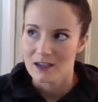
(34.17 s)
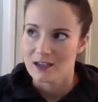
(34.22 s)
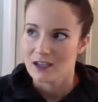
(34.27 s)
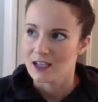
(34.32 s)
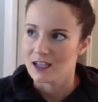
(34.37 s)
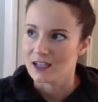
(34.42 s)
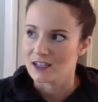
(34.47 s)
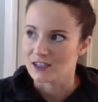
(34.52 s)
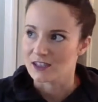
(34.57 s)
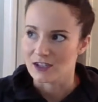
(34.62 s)

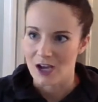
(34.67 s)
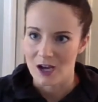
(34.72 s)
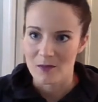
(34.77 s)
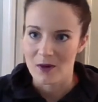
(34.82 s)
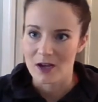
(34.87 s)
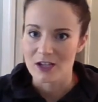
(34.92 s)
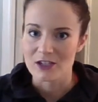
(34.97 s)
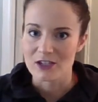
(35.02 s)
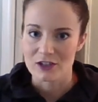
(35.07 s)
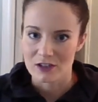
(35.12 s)
It's not
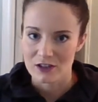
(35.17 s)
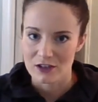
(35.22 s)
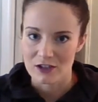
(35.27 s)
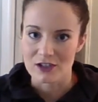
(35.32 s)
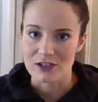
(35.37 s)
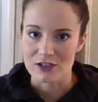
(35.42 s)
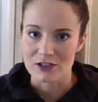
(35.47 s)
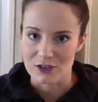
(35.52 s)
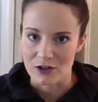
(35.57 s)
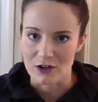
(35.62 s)
muscular,
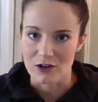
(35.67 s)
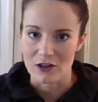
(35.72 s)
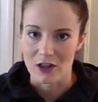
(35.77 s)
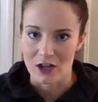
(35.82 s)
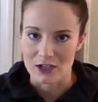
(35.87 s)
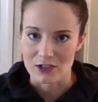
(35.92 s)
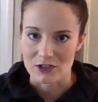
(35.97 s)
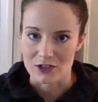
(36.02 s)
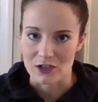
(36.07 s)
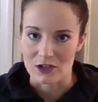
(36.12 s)
it's
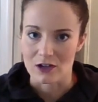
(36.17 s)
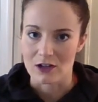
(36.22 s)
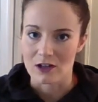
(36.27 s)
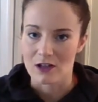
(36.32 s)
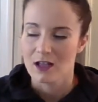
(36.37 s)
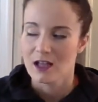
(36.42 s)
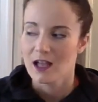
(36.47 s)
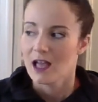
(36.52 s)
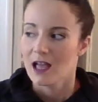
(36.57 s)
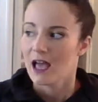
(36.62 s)
neurological.
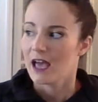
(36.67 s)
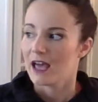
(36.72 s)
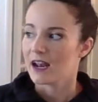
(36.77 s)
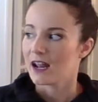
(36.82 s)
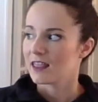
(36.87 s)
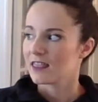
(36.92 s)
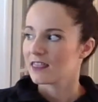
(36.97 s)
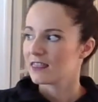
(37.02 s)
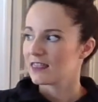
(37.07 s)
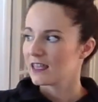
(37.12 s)
And
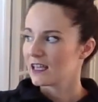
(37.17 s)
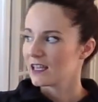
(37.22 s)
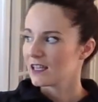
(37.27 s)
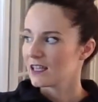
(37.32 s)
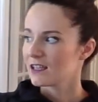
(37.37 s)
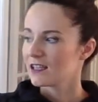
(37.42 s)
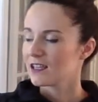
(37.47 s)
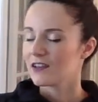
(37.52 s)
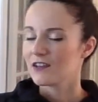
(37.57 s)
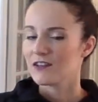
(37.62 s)
I
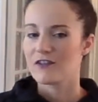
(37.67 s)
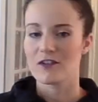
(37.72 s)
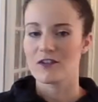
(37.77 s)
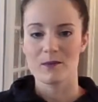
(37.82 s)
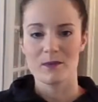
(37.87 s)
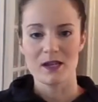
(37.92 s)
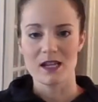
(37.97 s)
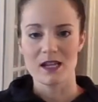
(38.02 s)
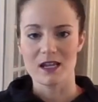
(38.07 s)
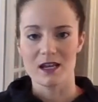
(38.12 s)
think for
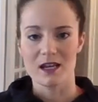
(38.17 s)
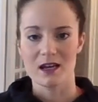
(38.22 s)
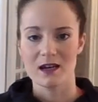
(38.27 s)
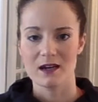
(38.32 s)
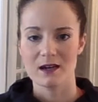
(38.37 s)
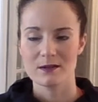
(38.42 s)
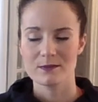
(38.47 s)
me,